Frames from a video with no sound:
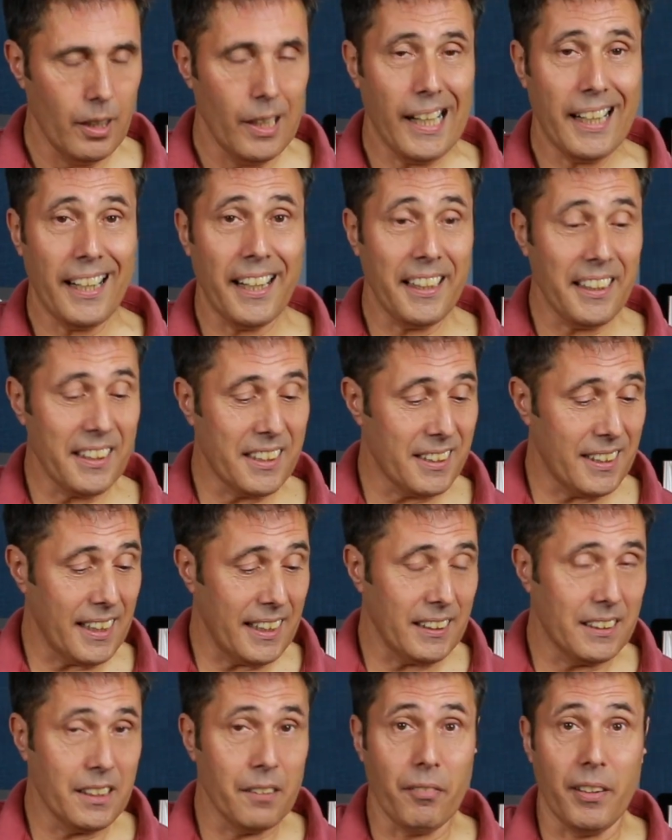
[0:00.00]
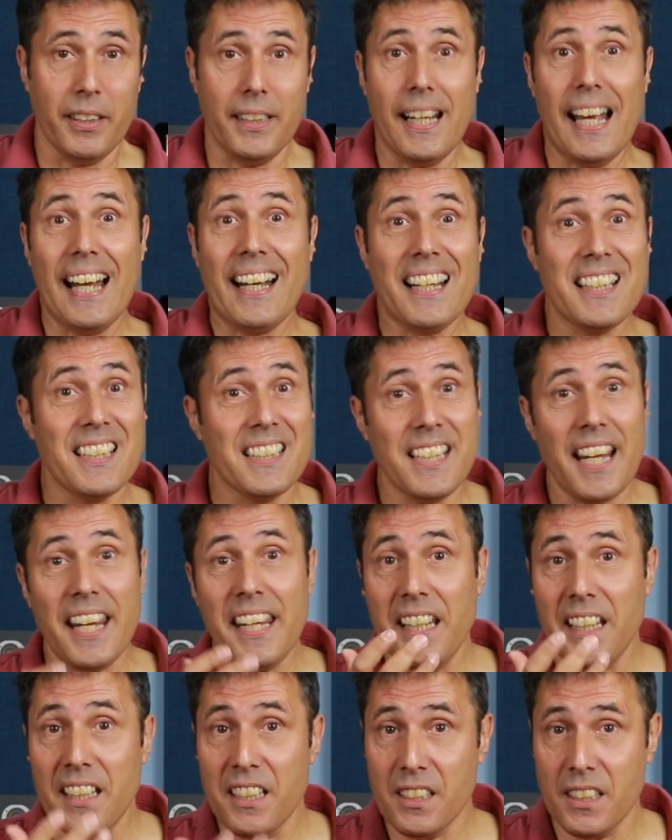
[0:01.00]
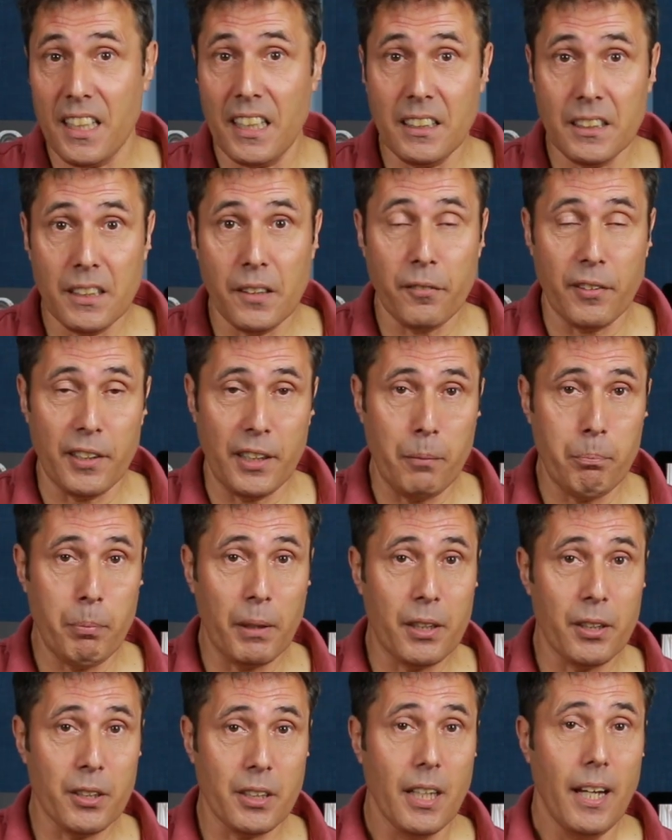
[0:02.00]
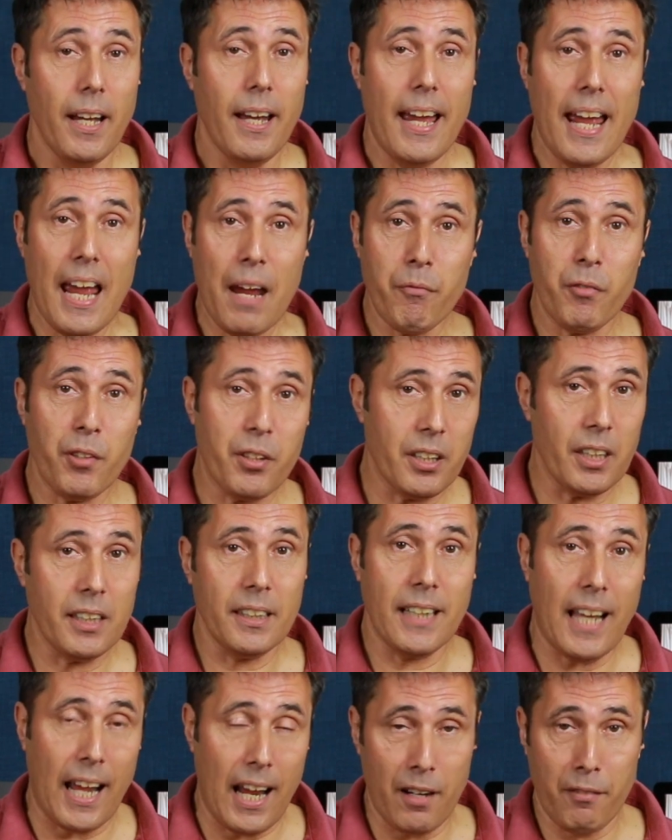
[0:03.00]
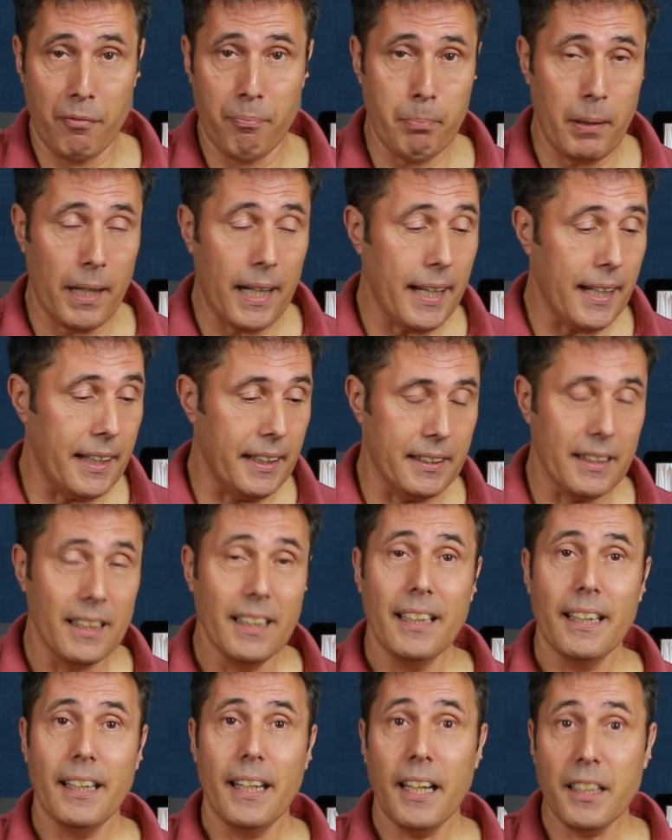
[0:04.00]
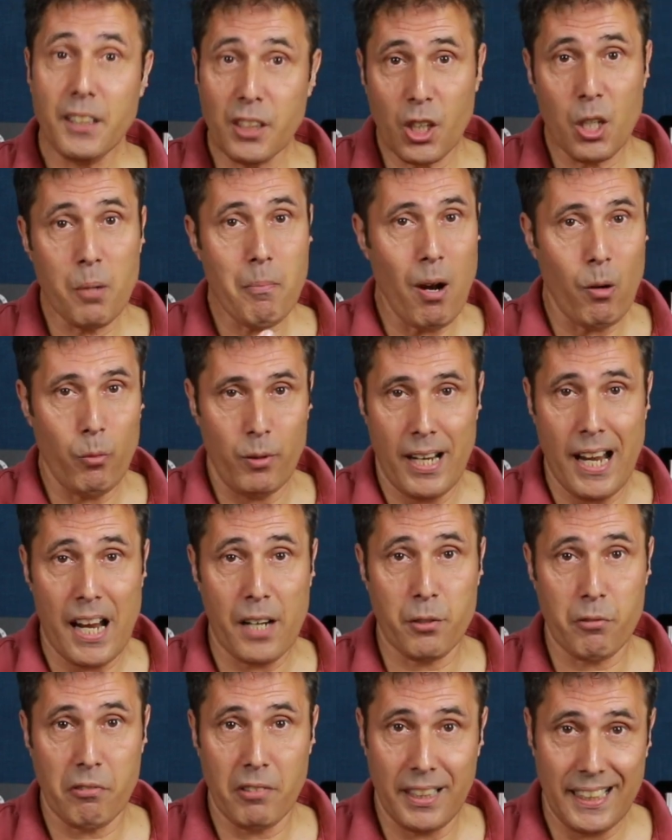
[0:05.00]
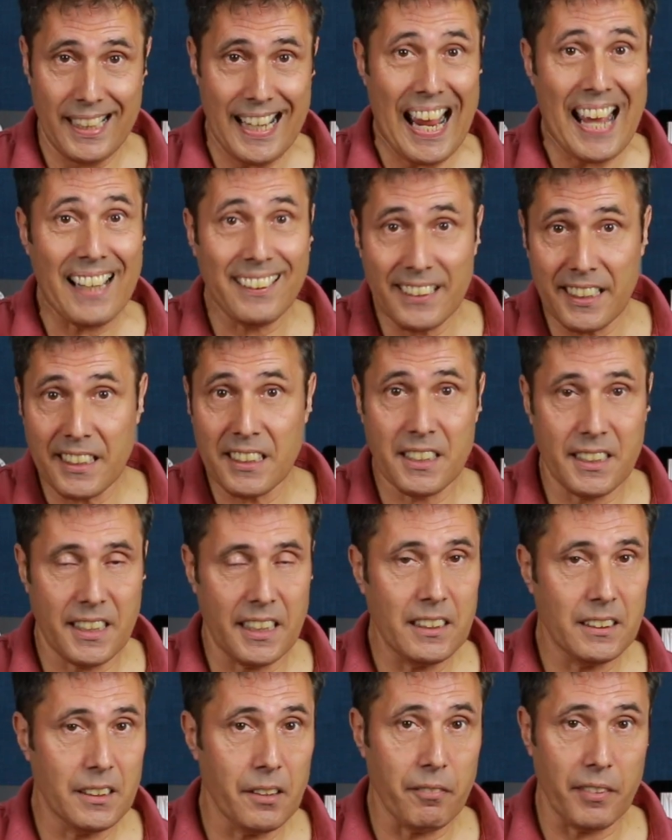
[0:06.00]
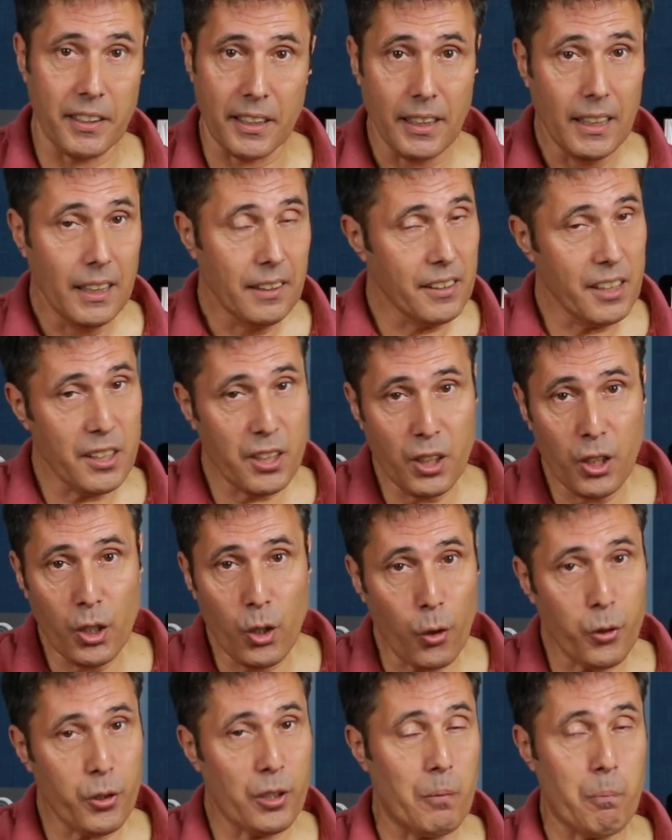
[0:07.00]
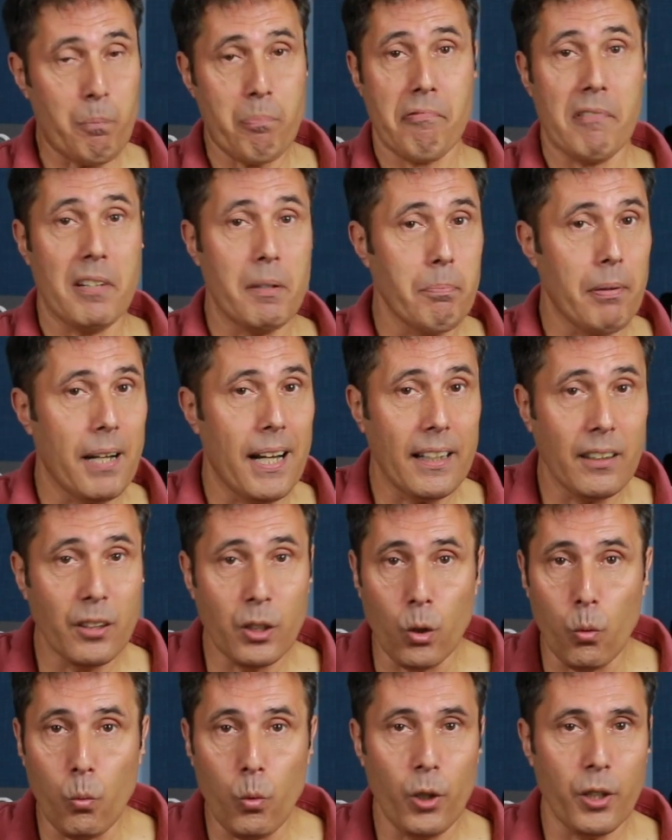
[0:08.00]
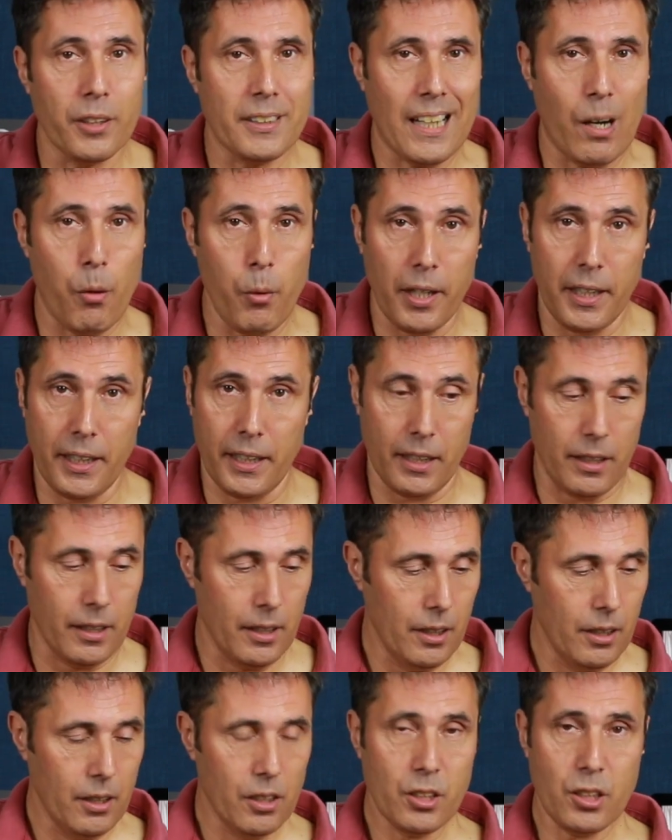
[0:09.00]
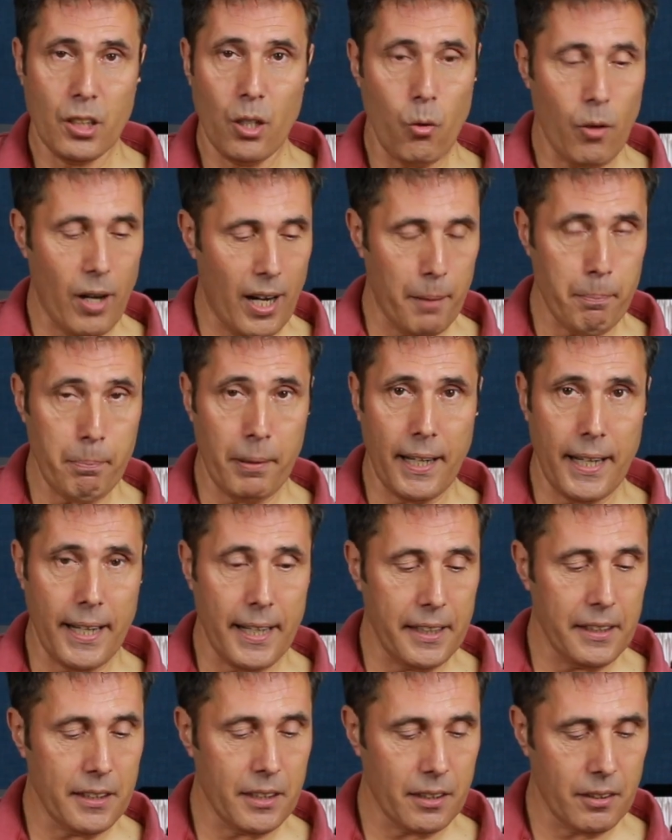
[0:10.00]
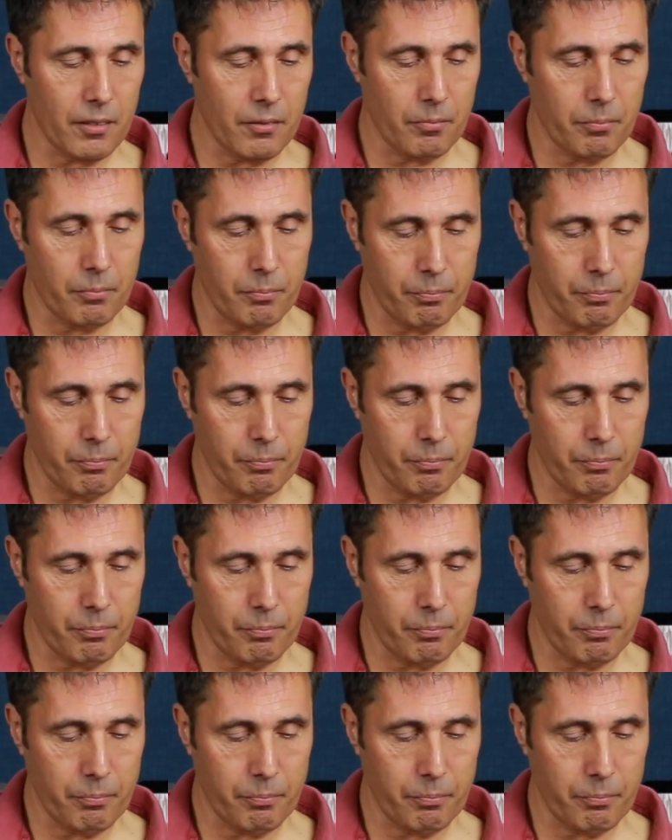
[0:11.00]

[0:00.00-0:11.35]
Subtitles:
and I instinctively, and I say instinctively because everything that I've played has come out naturally and instinctively. There's nothing pre-planned or worked out here. So I played,